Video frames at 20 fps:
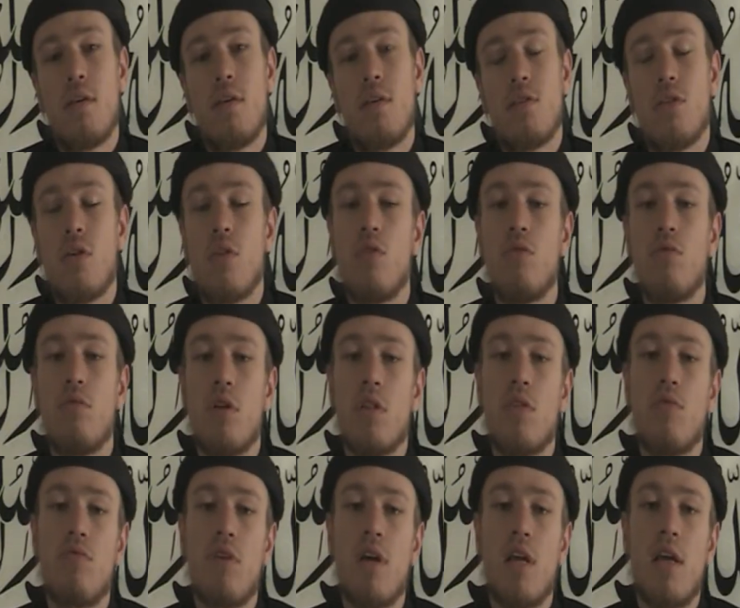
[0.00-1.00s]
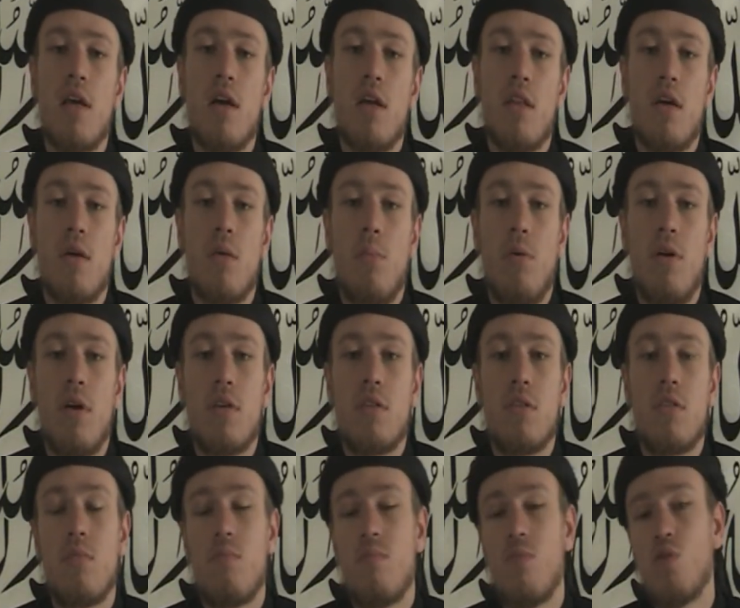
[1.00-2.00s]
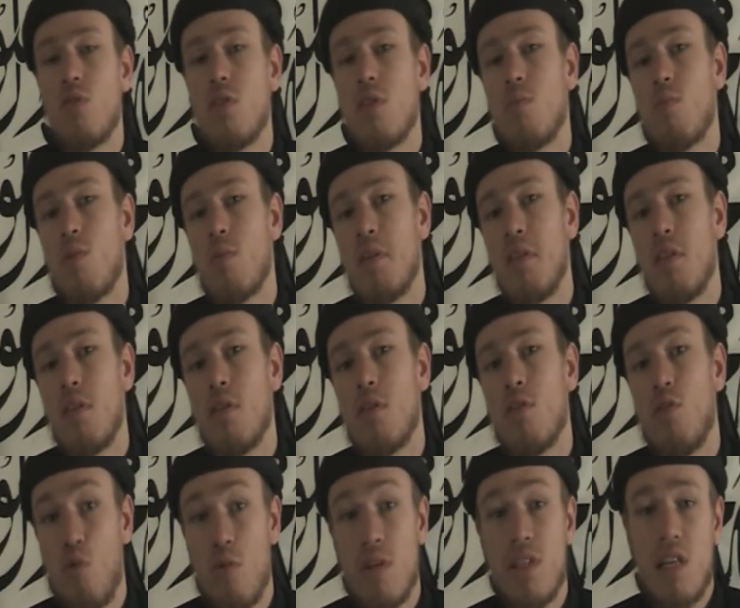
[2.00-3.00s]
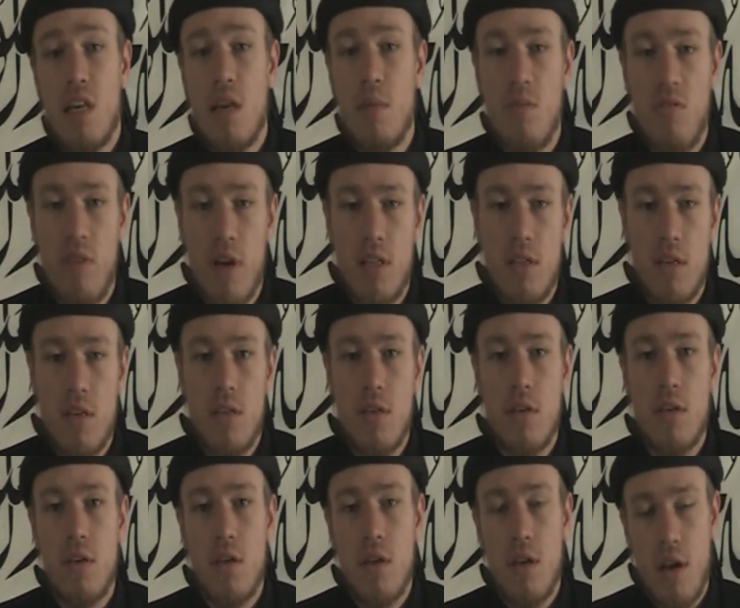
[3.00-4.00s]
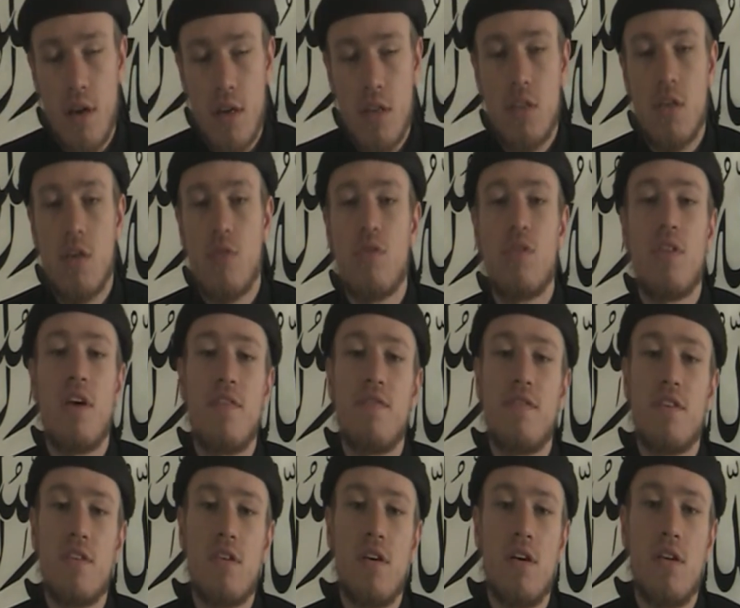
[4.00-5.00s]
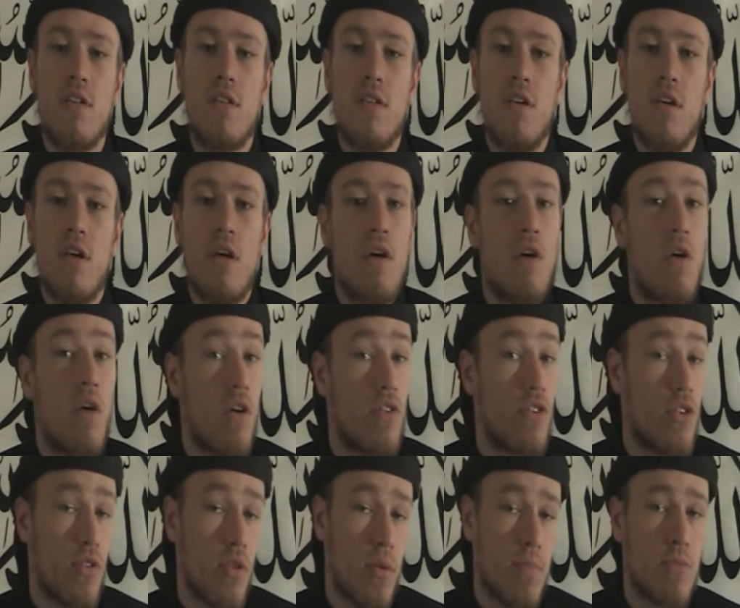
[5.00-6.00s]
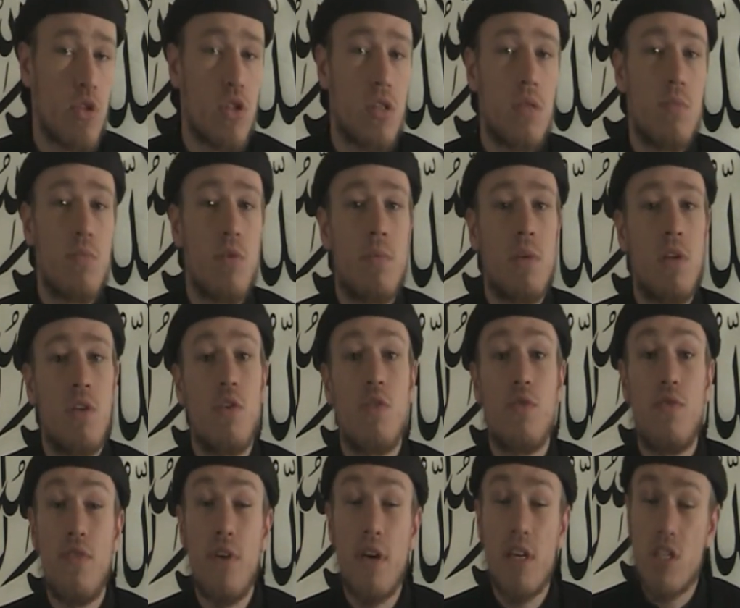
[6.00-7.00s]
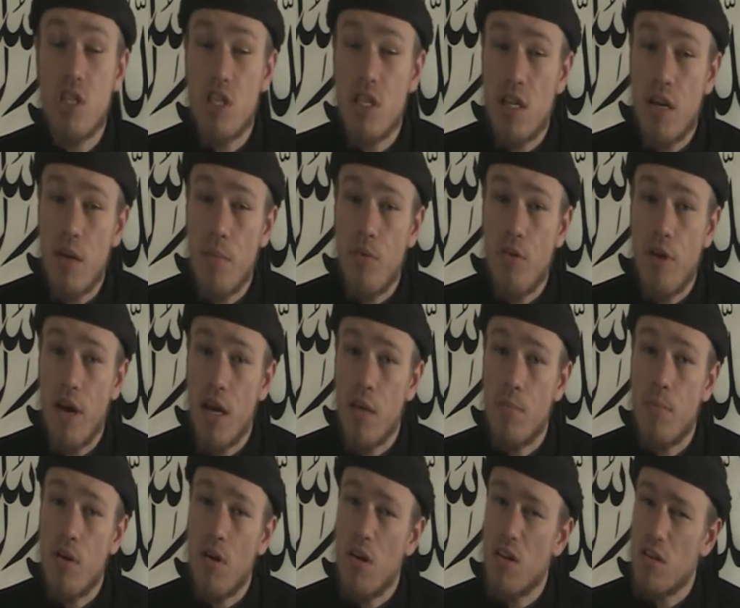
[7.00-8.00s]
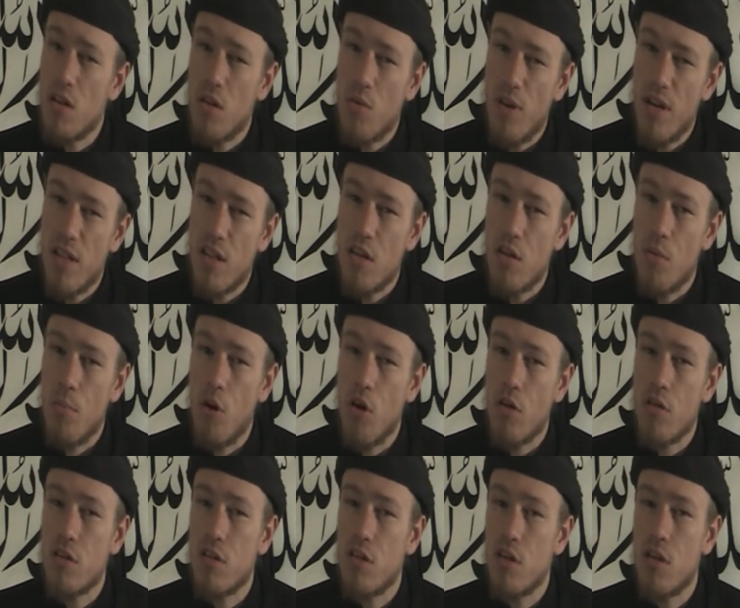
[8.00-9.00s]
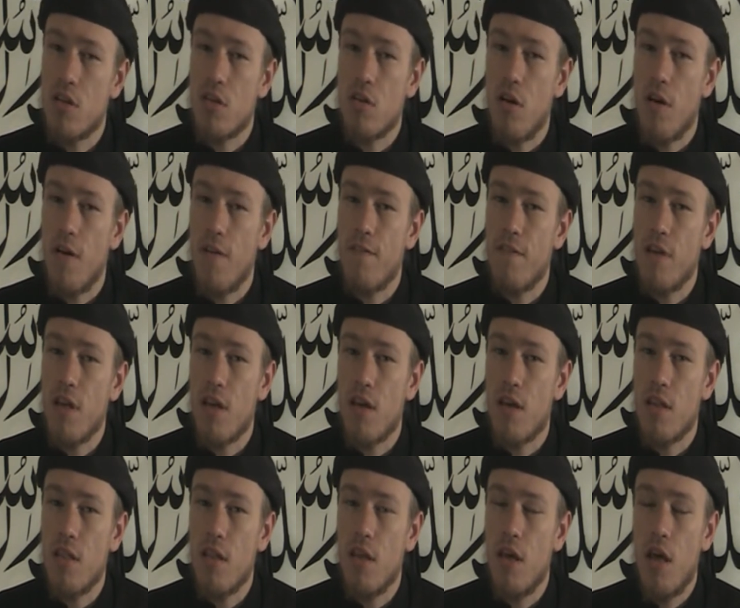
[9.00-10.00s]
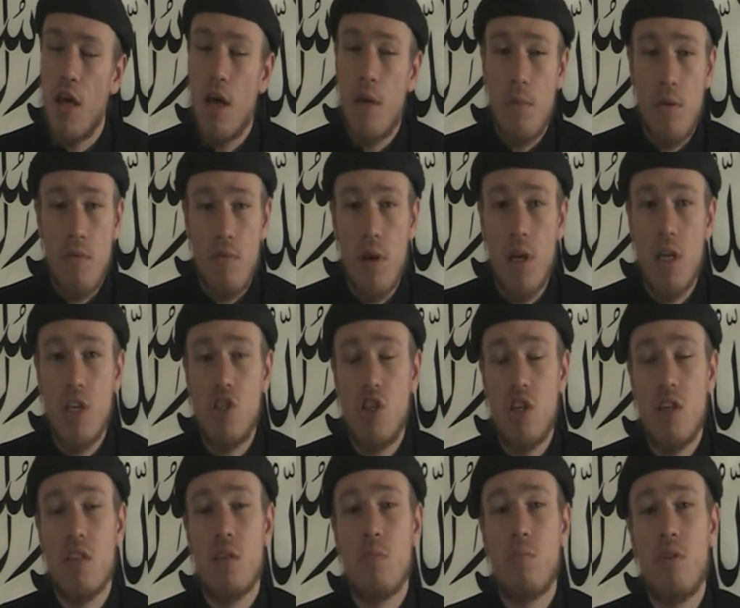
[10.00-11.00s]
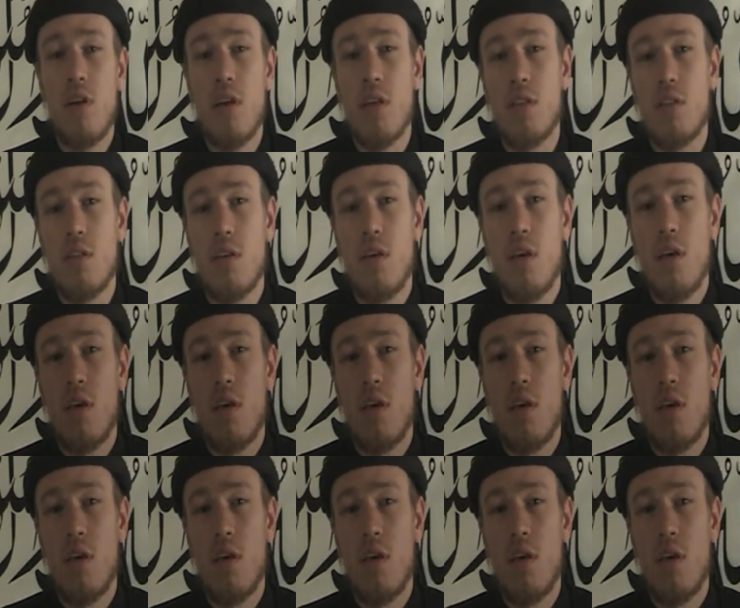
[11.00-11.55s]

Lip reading: So who are the oppressed? The Muslim women, who is liberated, I can tell you that for certain, or the non-Muslim women who think she's liberated because of the way the democracy has got her thinking, but really she is oppressed.